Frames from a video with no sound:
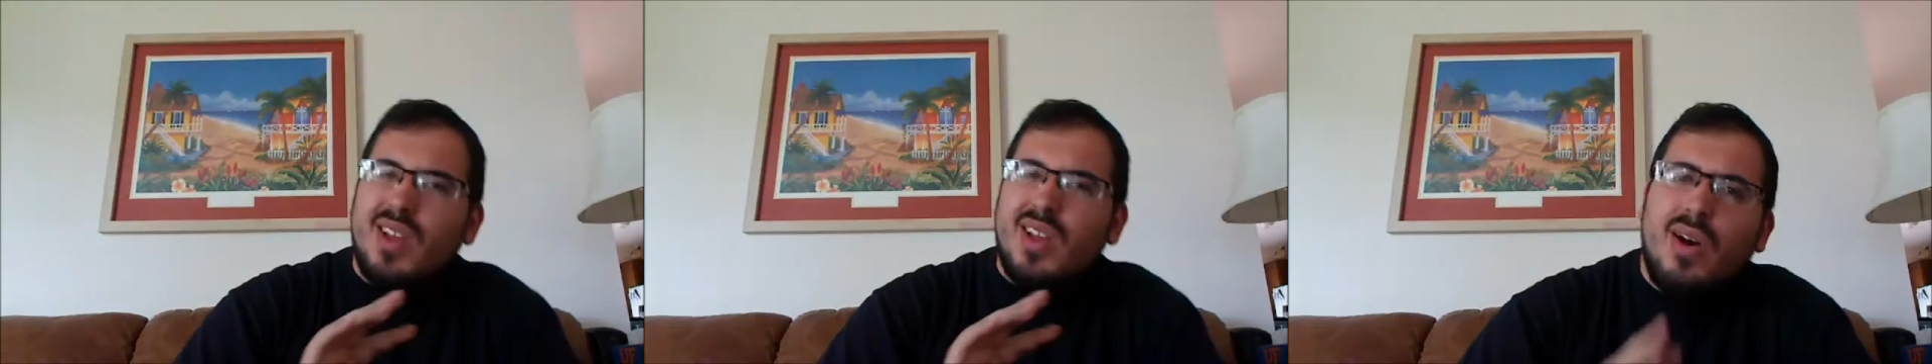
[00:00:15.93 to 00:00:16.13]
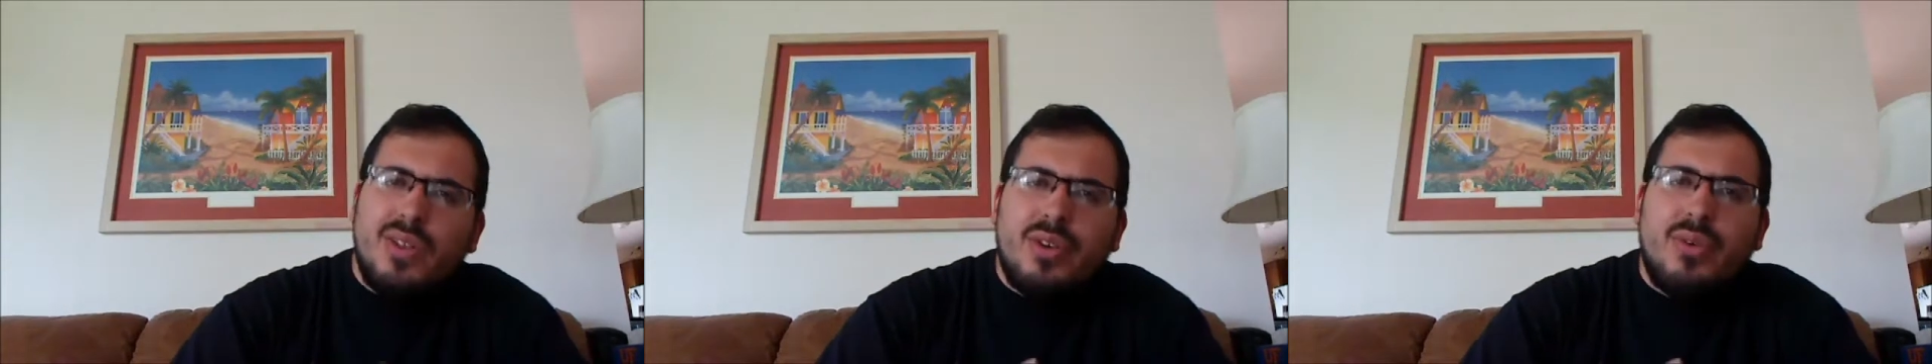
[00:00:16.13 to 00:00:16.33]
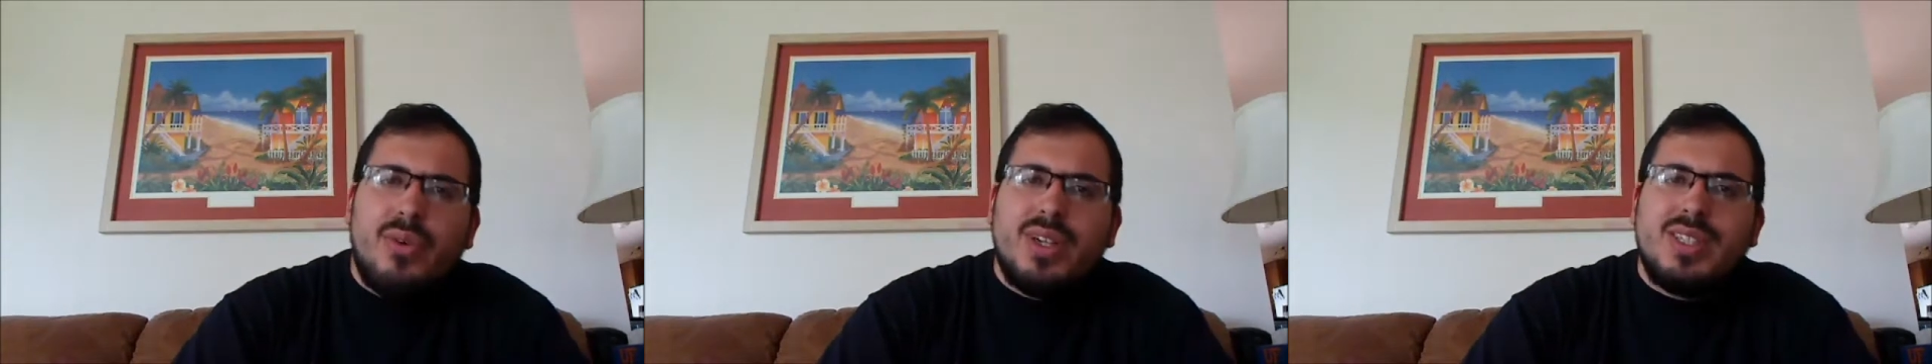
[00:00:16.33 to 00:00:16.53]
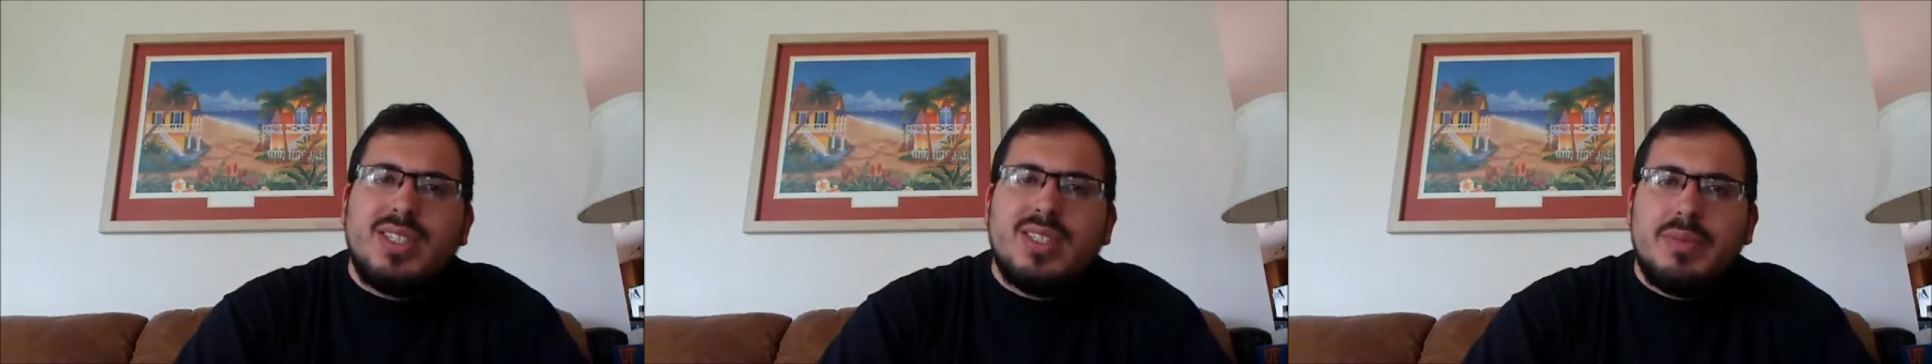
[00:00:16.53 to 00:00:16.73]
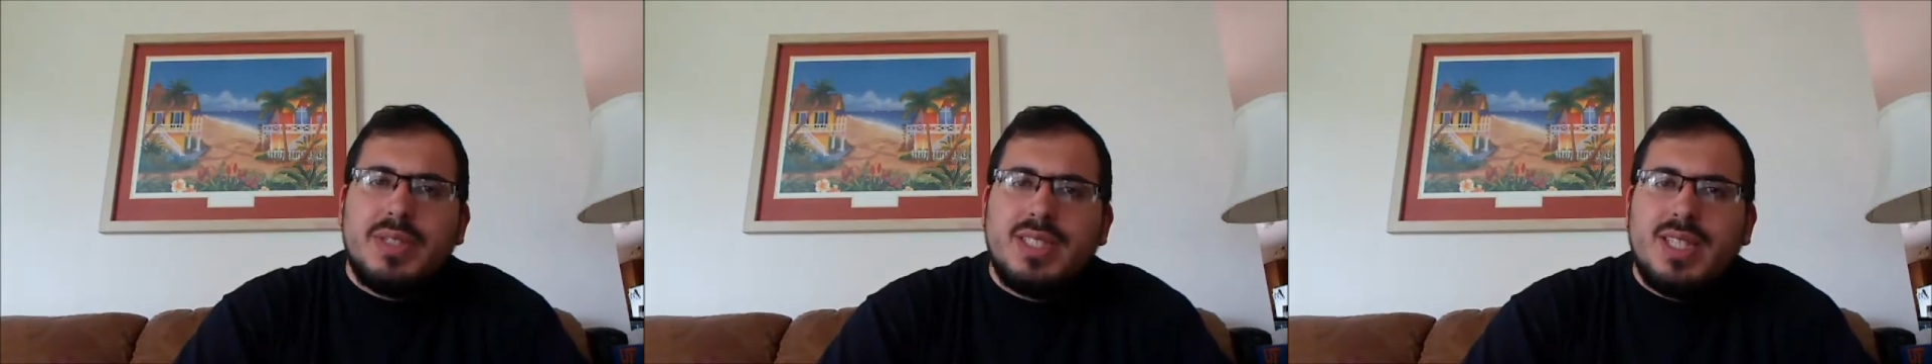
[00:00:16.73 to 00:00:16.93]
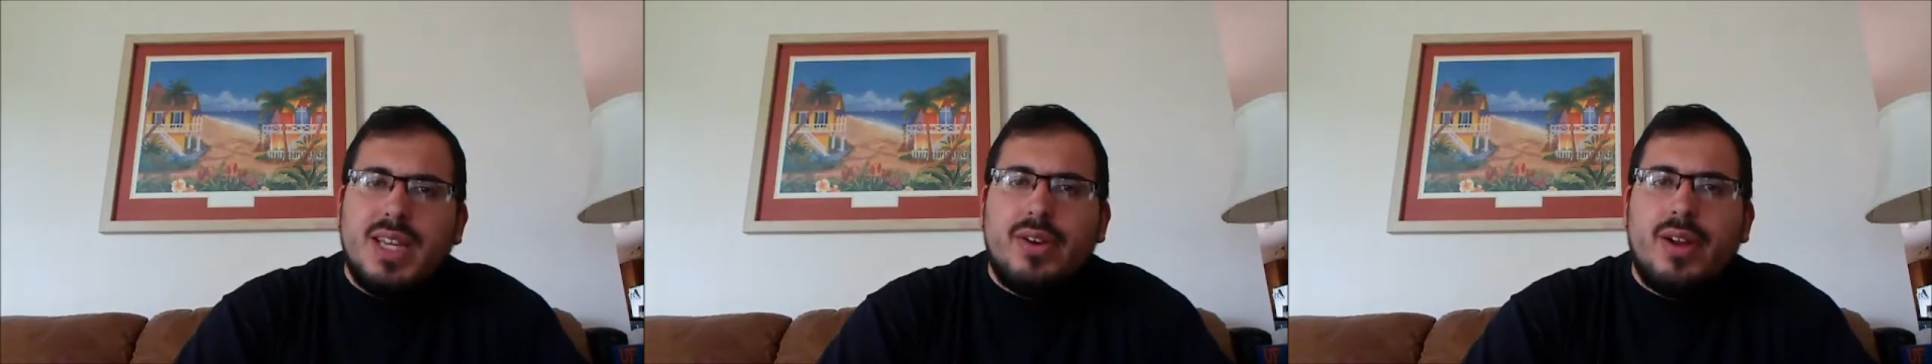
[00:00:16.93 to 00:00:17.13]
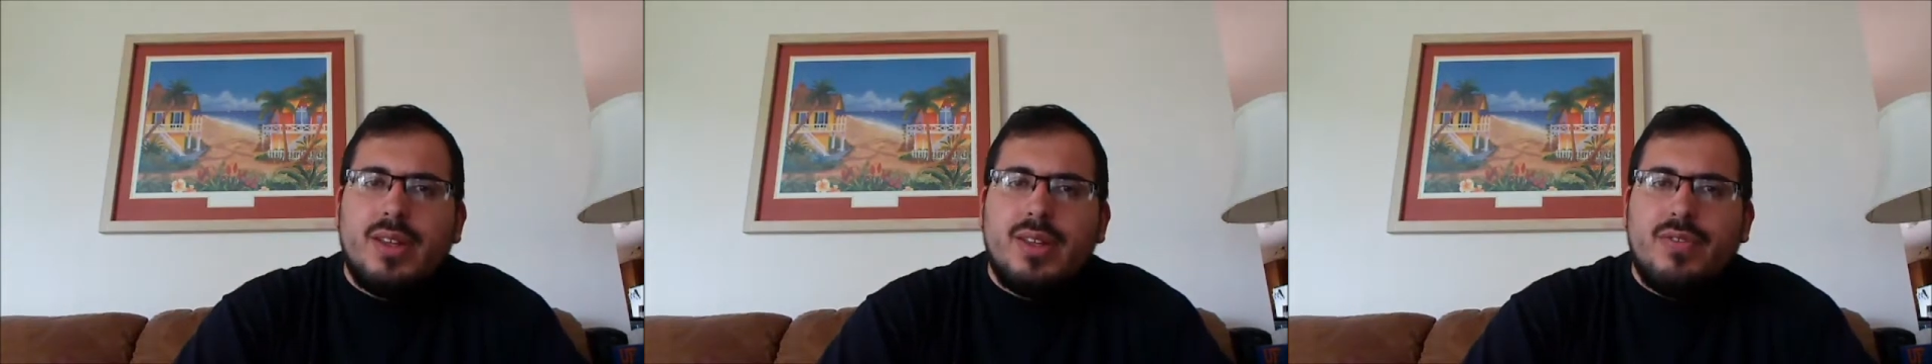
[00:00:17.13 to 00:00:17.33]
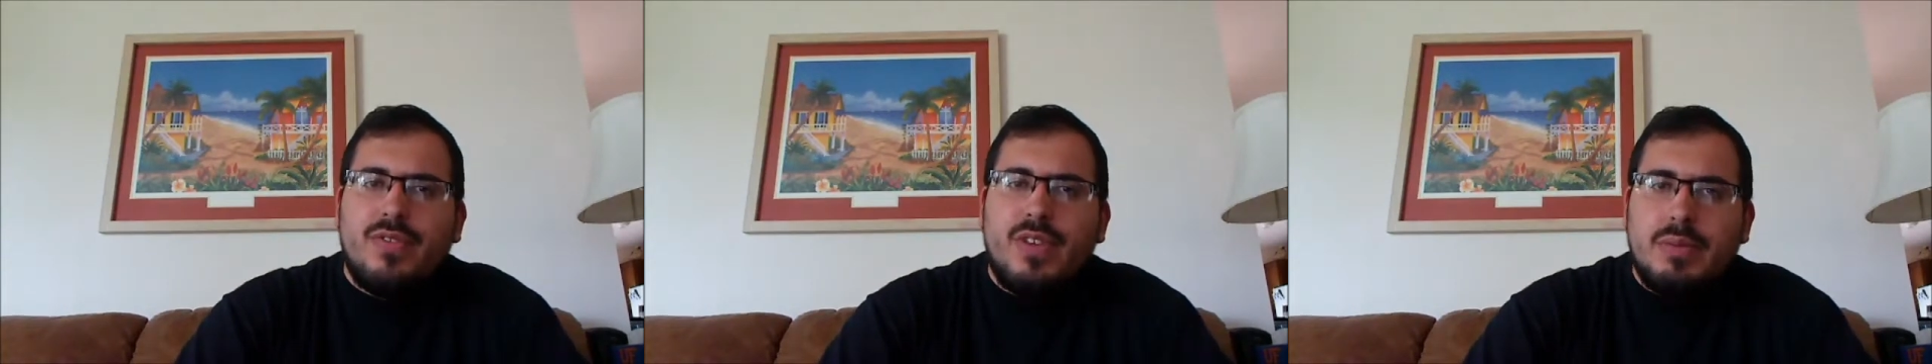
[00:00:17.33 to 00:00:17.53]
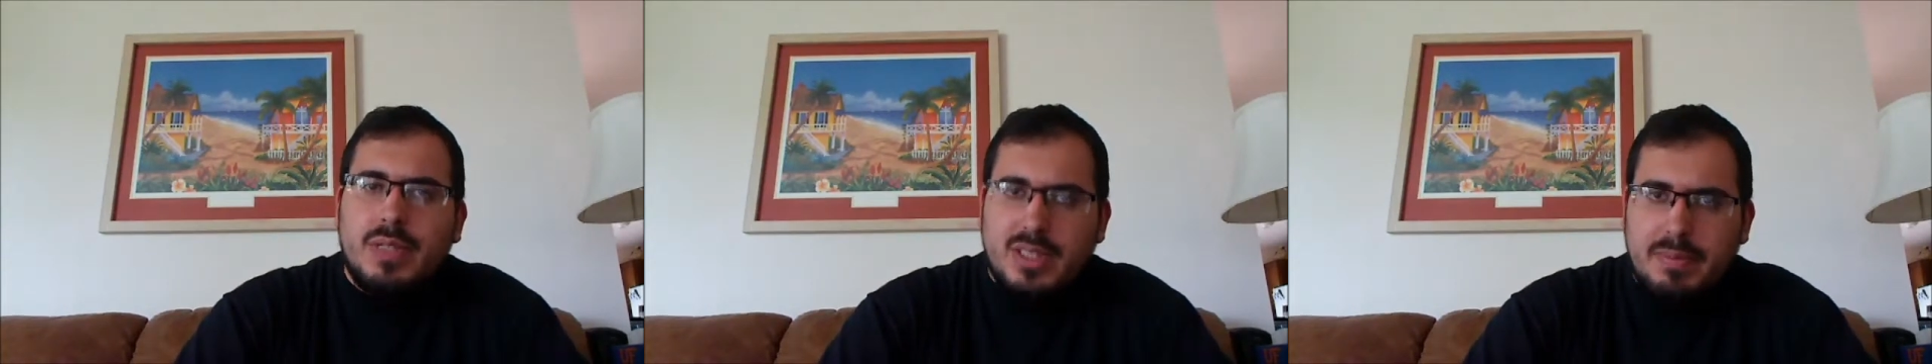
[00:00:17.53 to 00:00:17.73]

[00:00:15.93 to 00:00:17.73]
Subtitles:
All the criticism is centered on the film's